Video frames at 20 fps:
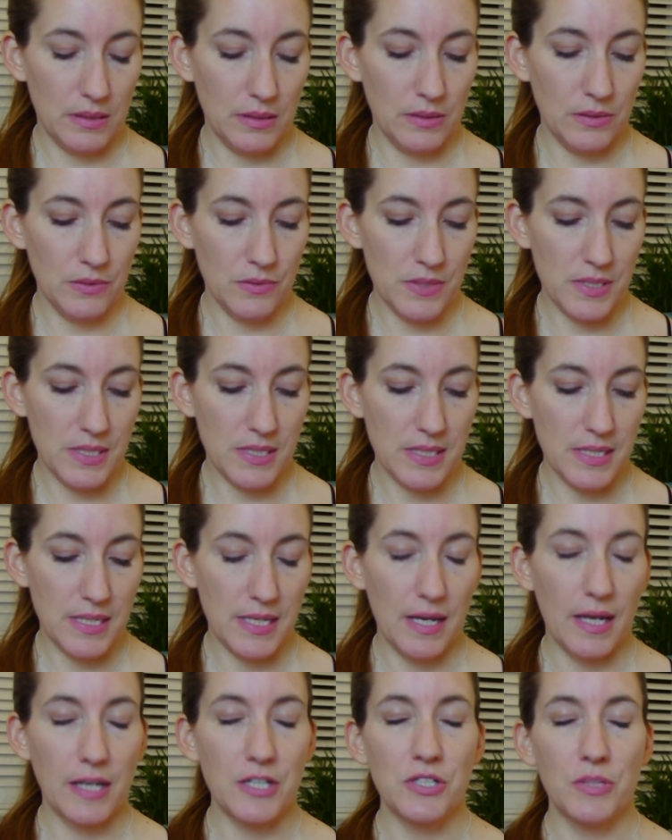you'll
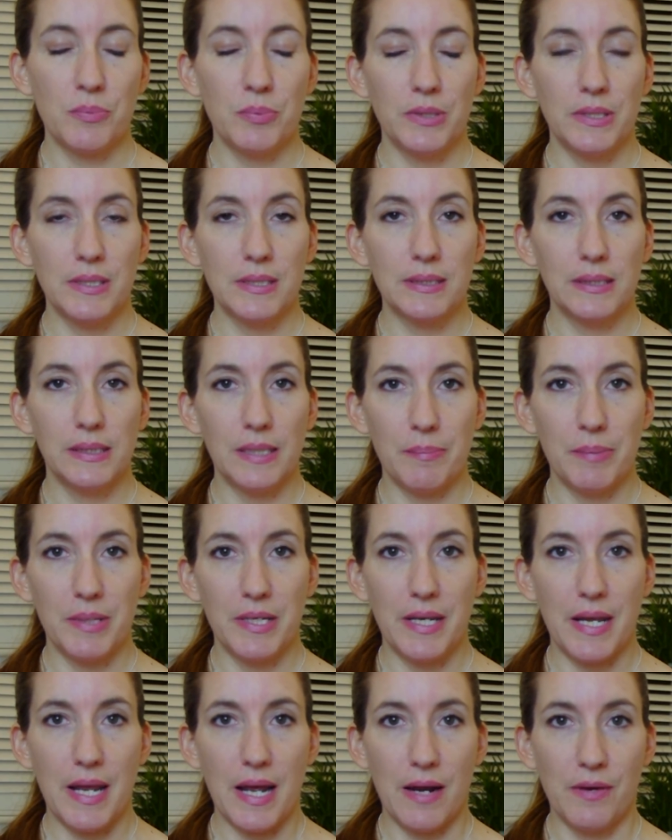see, actually I'll put this clip
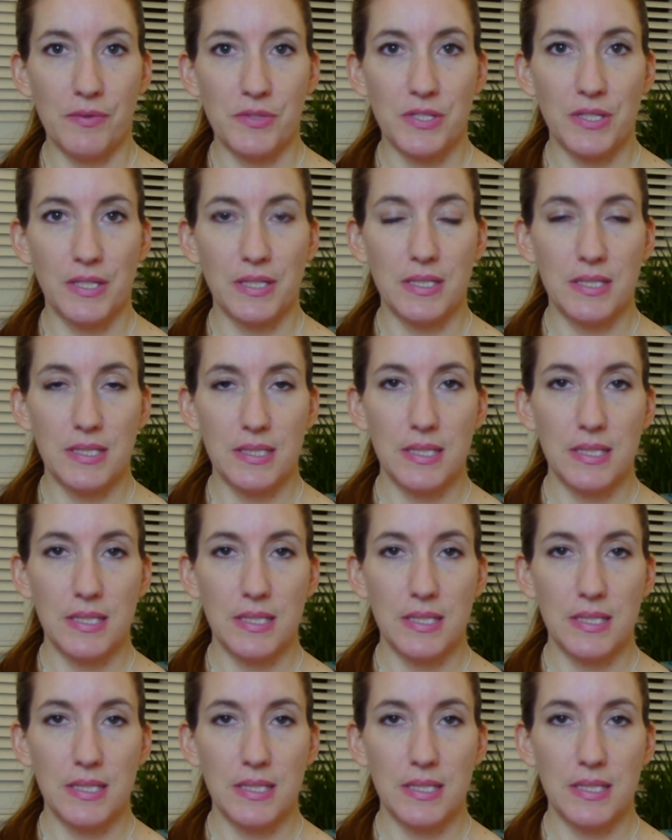in now so you can